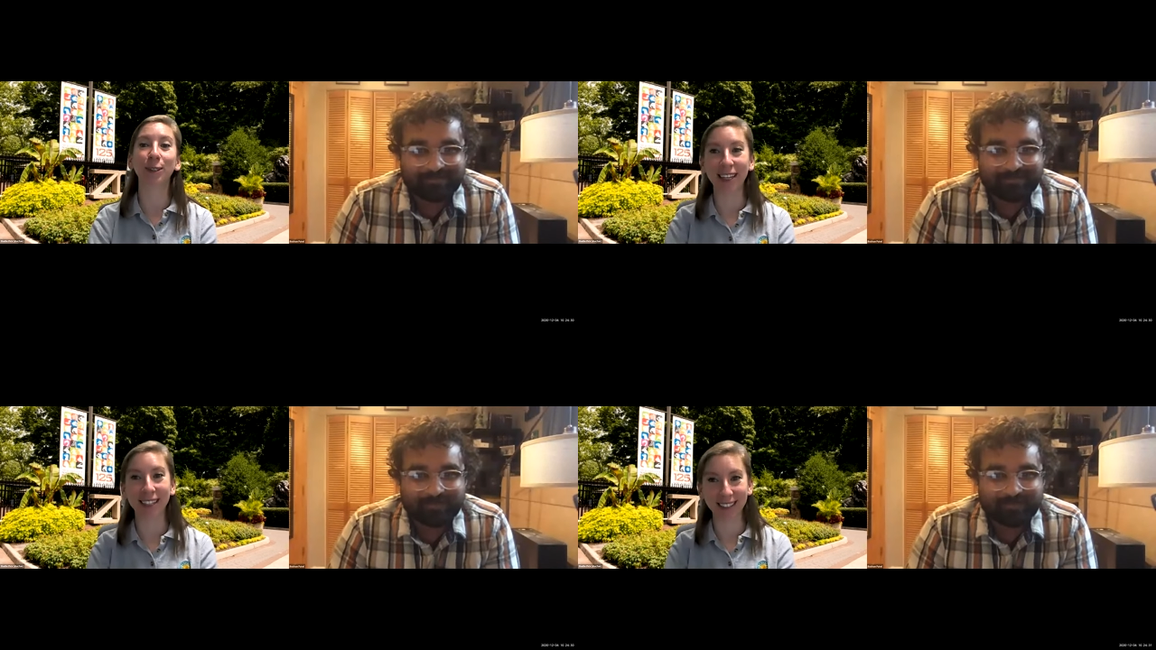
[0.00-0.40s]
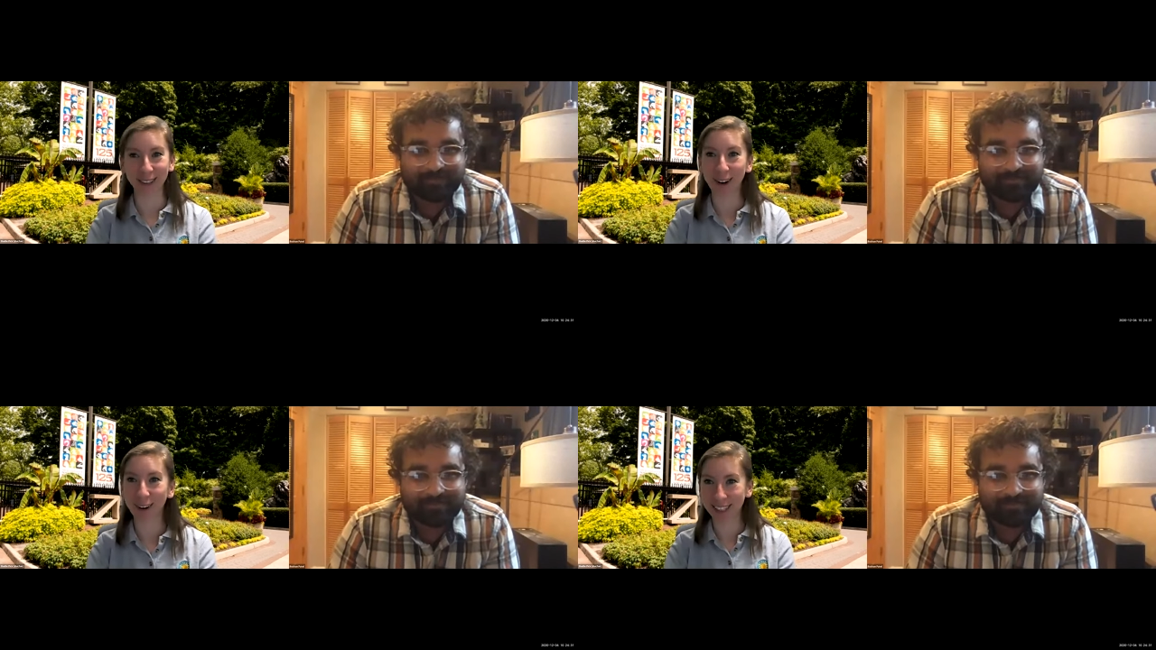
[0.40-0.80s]
Speaker 1: What is
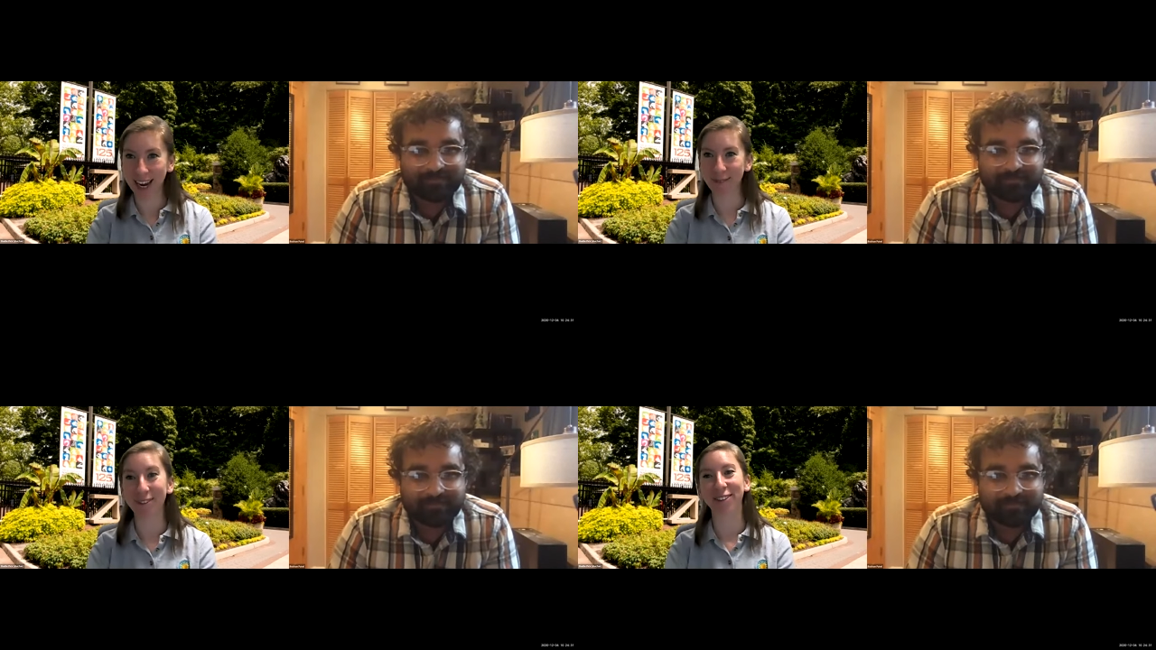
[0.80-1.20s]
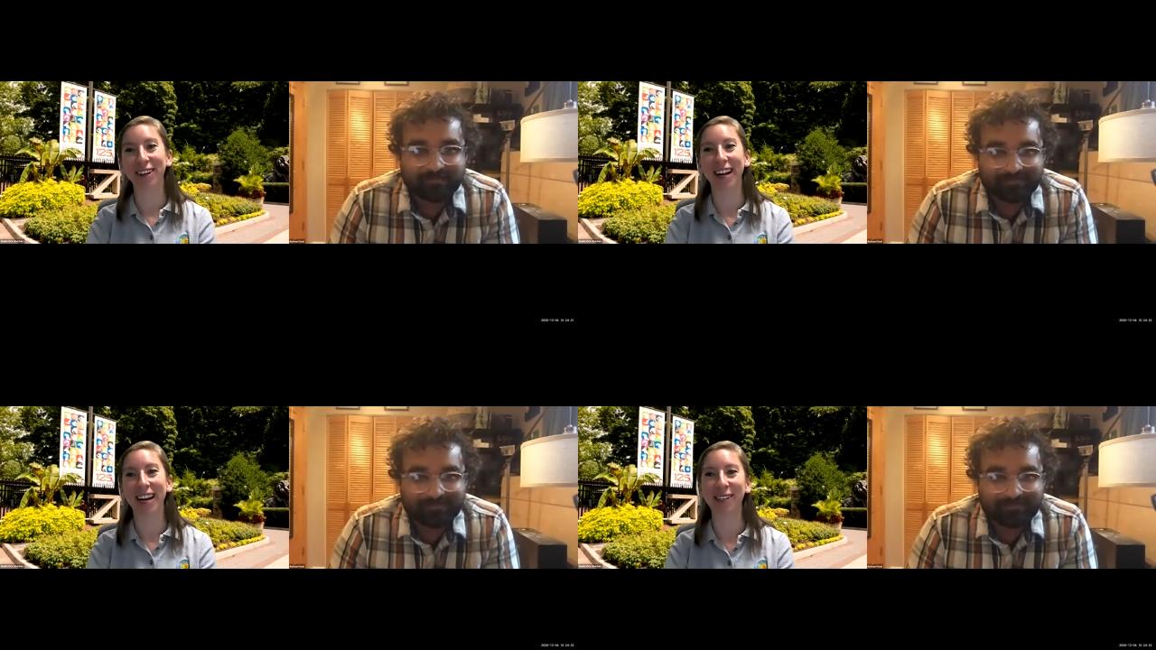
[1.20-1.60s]
your all-time
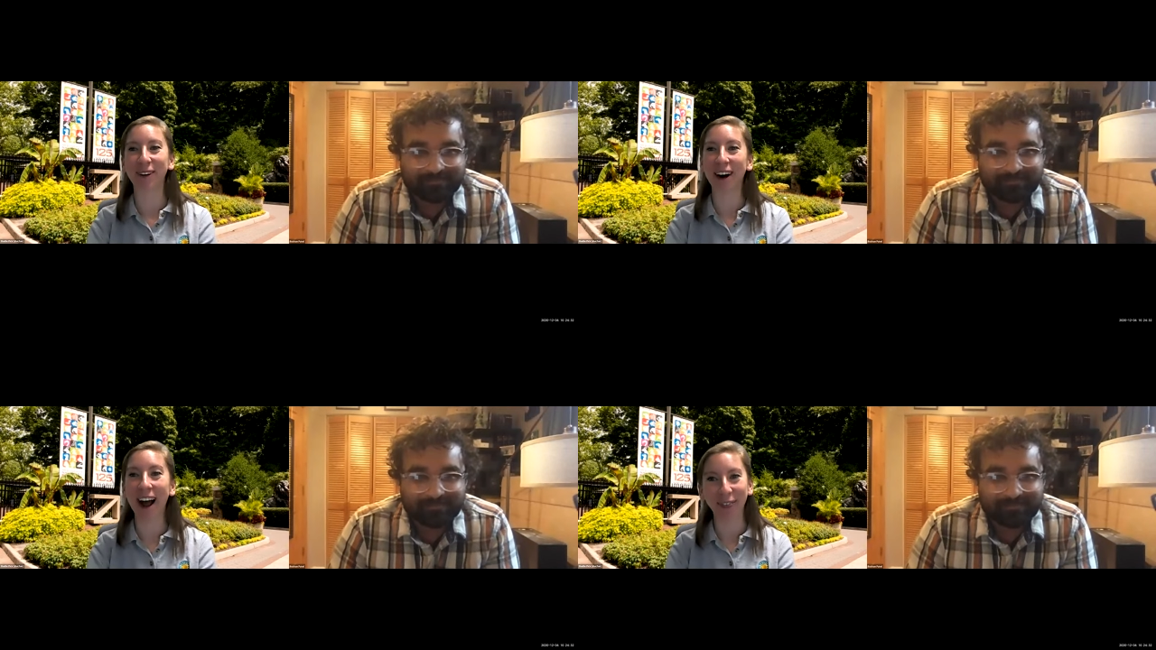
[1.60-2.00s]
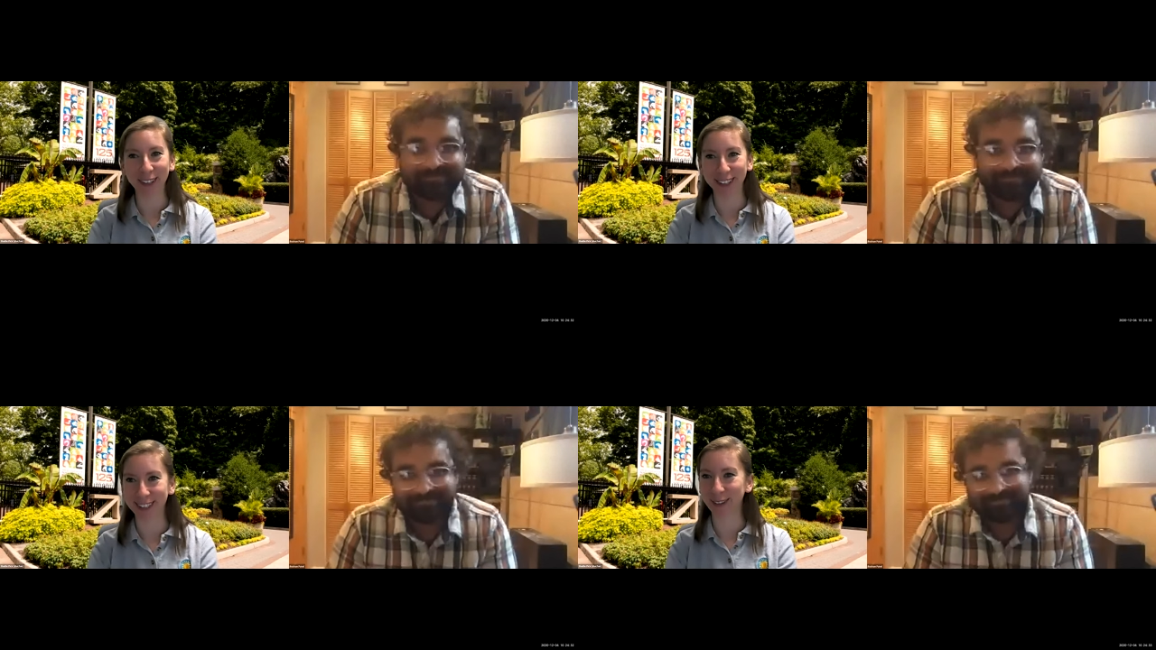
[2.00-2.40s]
favorite animal at
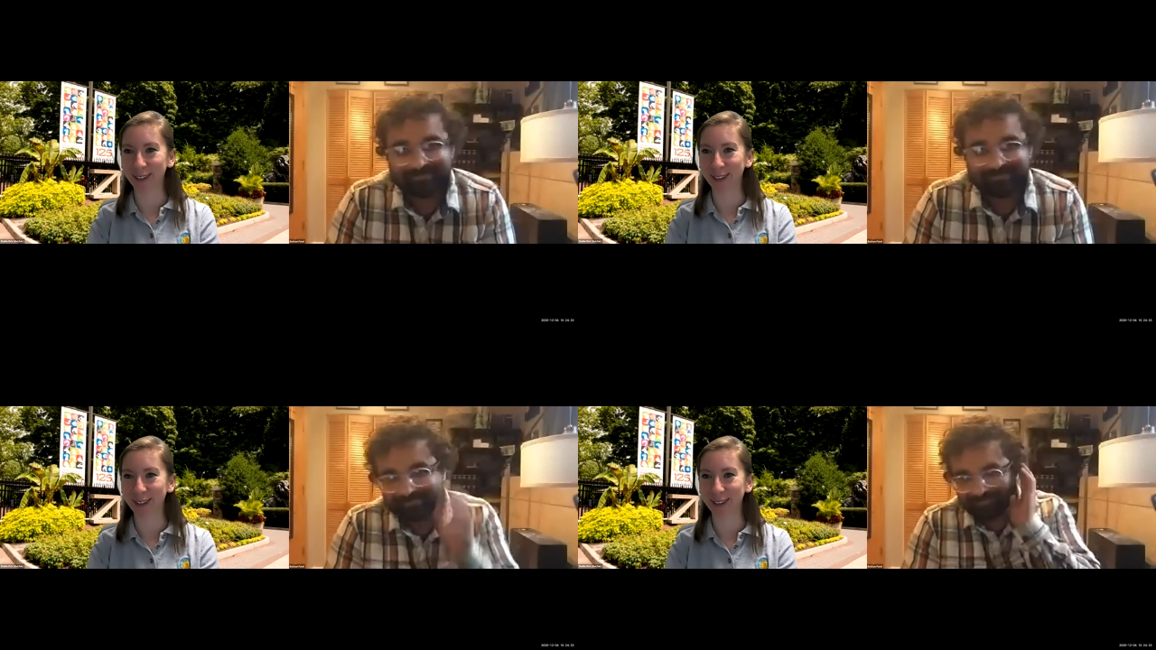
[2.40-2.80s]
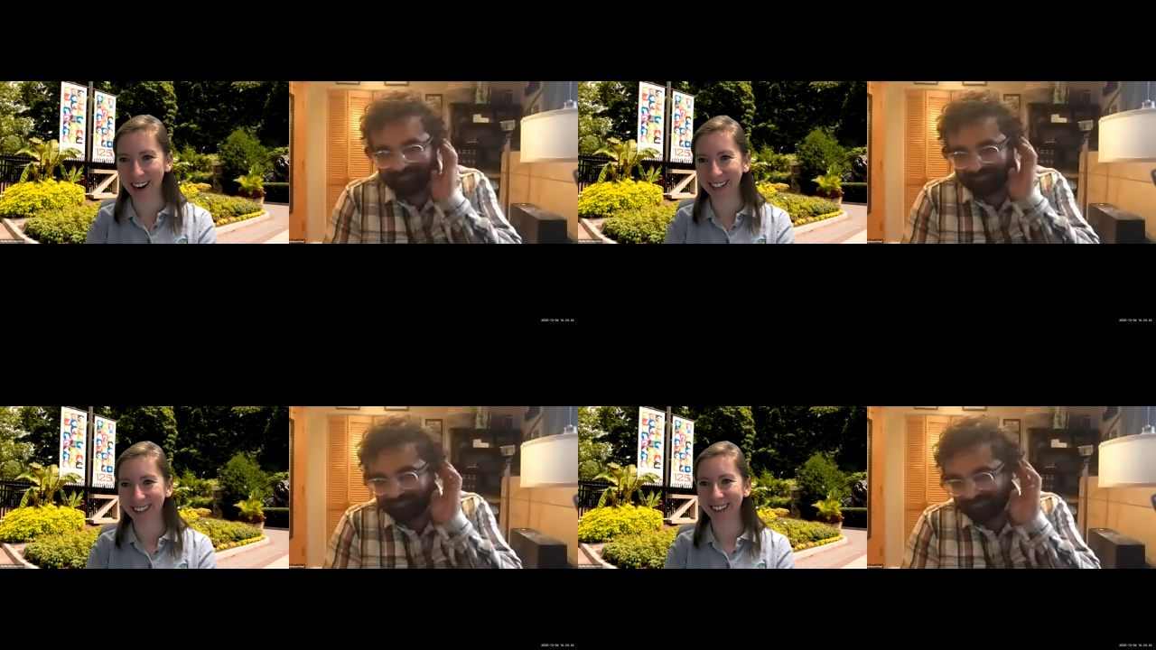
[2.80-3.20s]
the zoo and why?